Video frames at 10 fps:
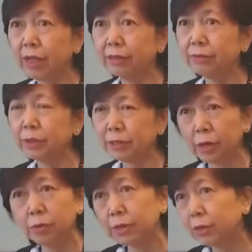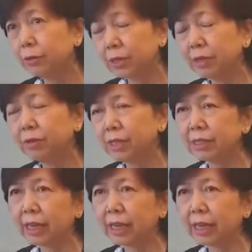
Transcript: Health, because I work closely with the